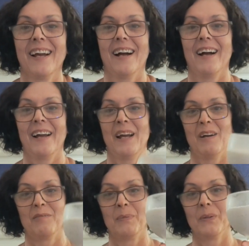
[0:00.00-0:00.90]
I
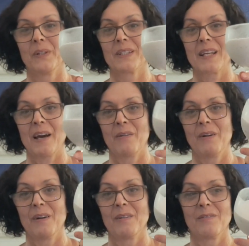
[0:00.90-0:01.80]
have pulled this
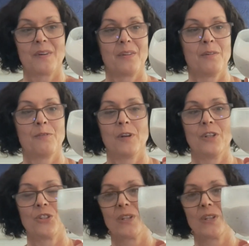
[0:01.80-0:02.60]
out of the fridge.